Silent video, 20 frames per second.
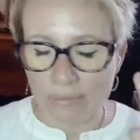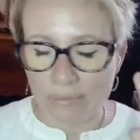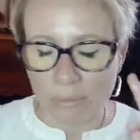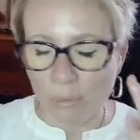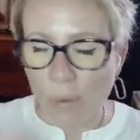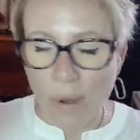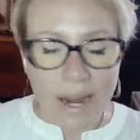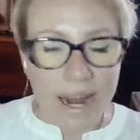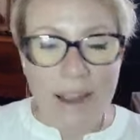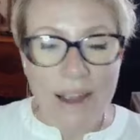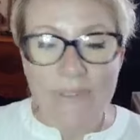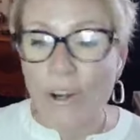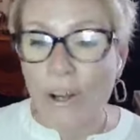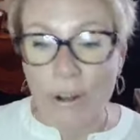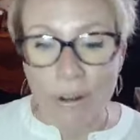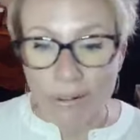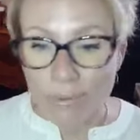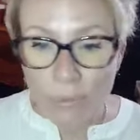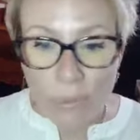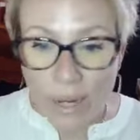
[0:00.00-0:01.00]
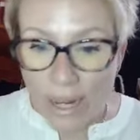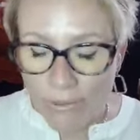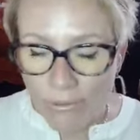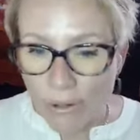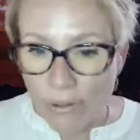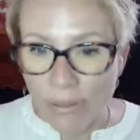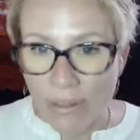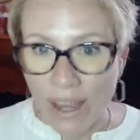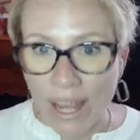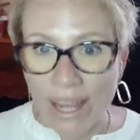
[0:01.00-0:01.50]
whatever
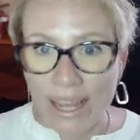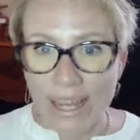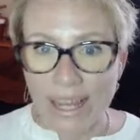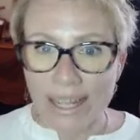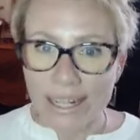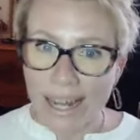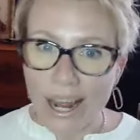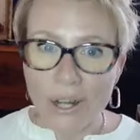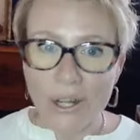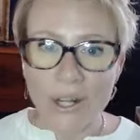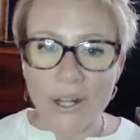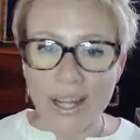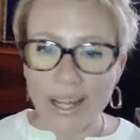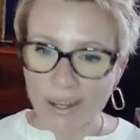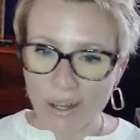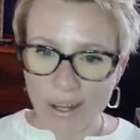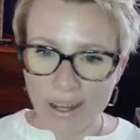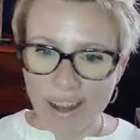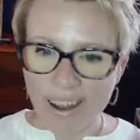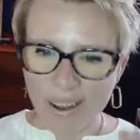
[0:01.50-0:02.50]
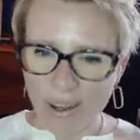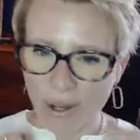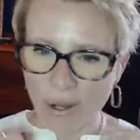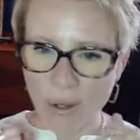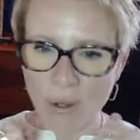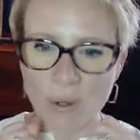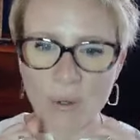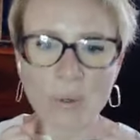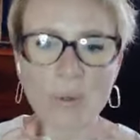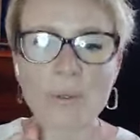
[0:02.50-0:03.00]
thing, and now you're like,
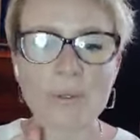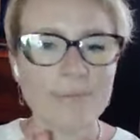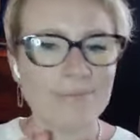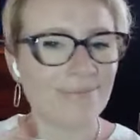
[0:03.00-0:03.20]
oh,